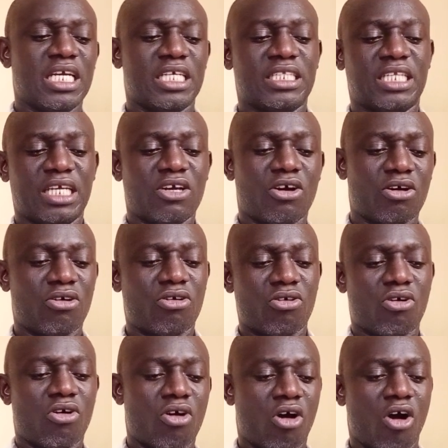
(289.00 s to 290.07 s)
the
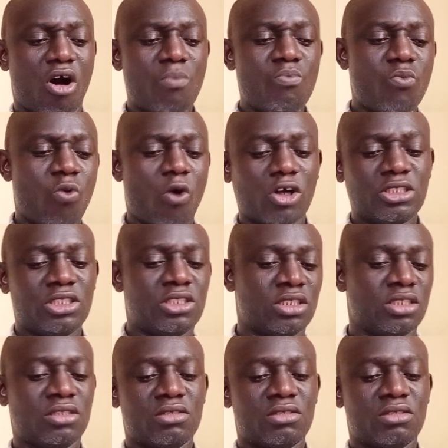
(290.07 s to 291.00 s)
onward